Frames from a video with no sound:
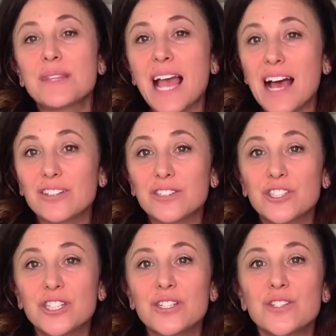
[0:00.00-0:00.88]

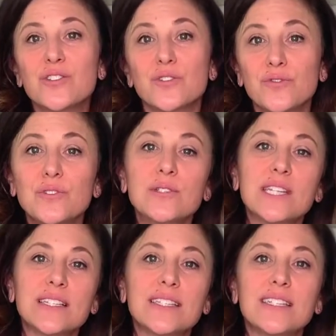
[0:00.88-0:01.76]
allergies or food
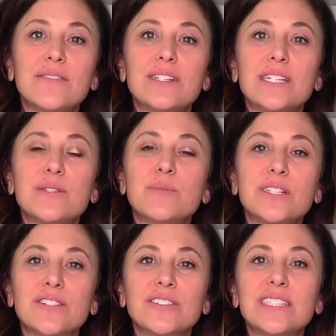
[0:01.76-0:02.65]
sensitivities,
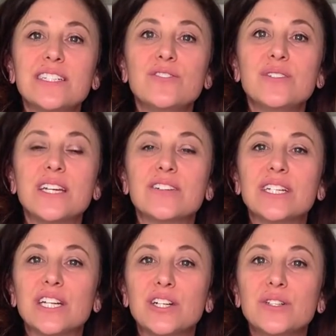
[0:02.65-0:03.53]
particularly to
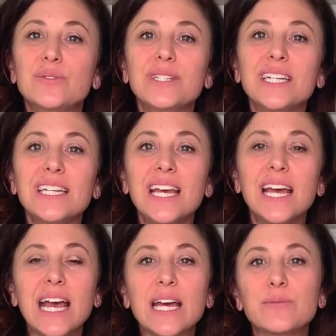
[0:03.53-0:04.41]
dairy and gluten.
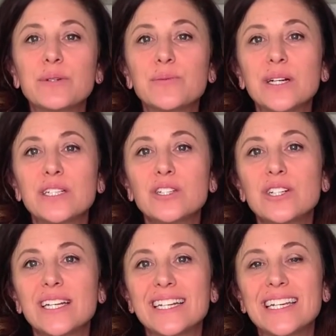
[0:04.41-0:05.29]
And we want to
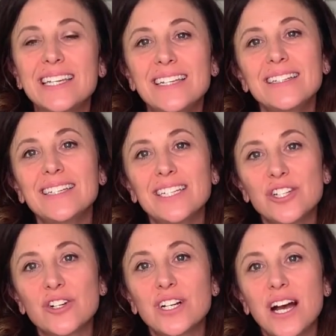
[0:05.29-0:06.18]
look at healing
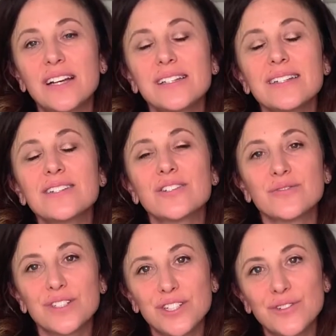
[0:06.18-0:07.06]
your gut to
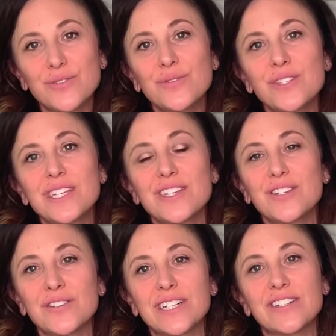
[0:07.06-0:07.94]
reduce
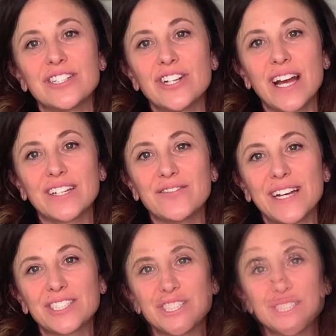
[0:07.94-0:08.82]
urinary tract
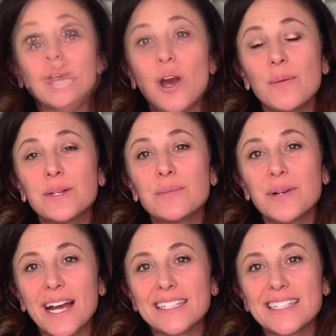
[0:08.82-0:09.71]
infections. Some common
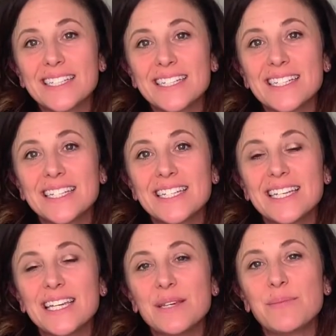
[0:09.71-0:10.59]
practices to
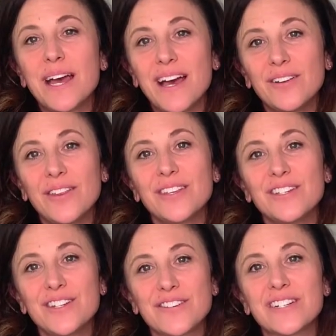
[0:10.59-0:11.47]
keep a healthy
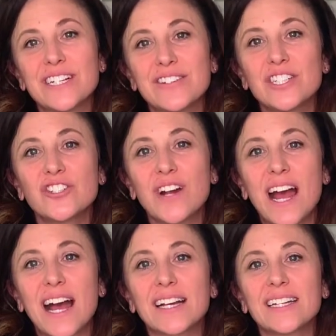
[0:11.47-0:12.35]
urinary
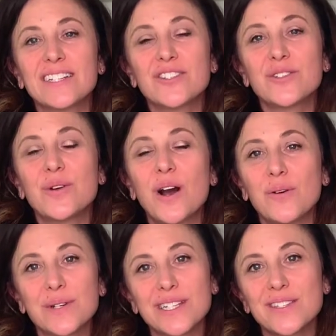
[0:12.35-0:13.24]
tract is to
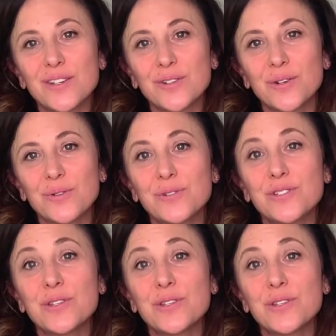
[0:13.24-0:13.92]
always go to the